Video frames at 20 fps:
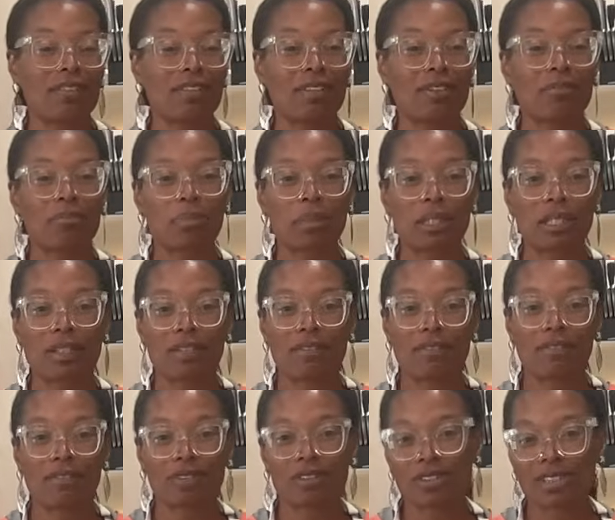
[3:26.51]
even
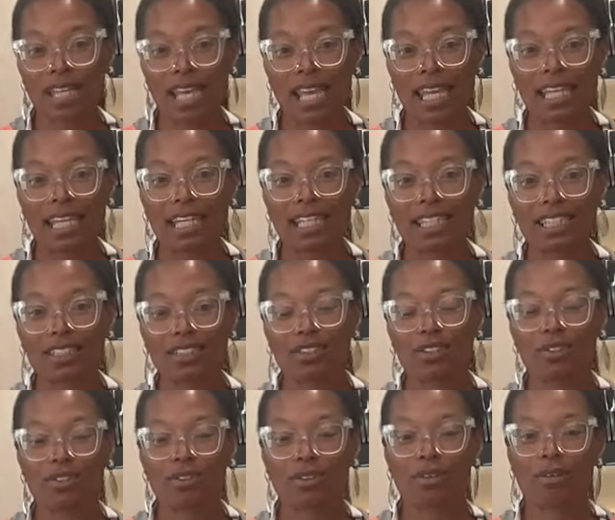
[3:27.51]
beef,
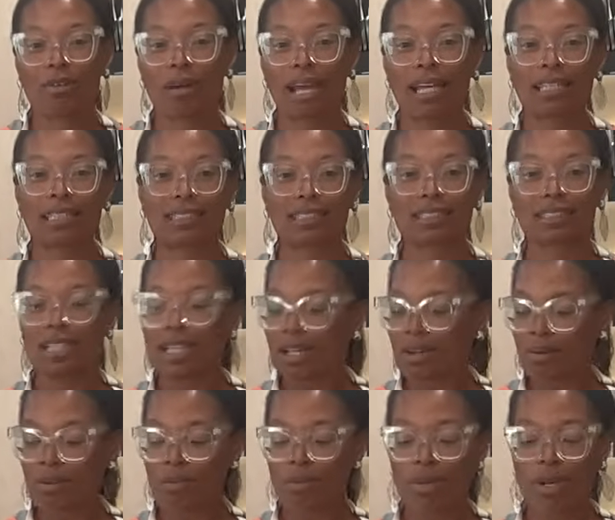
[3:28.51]
steak to your
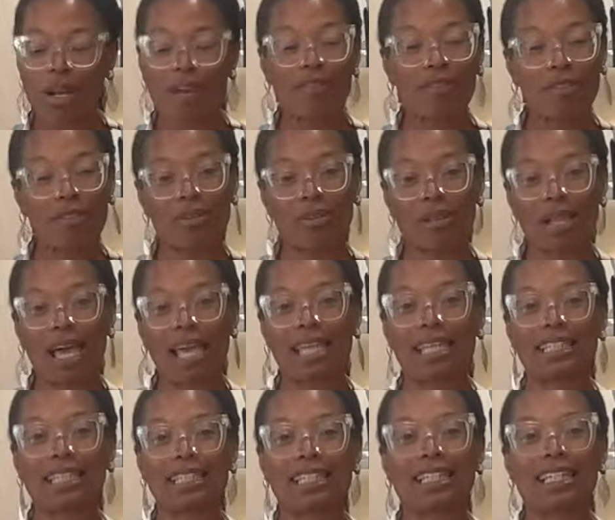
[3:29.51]
rice, whatever you
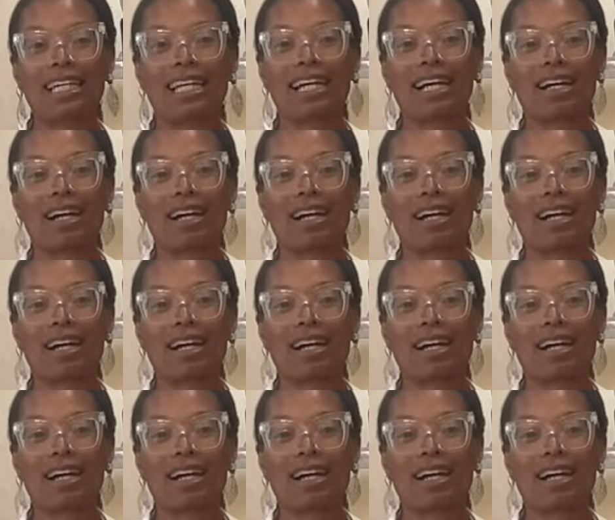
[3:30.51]
like.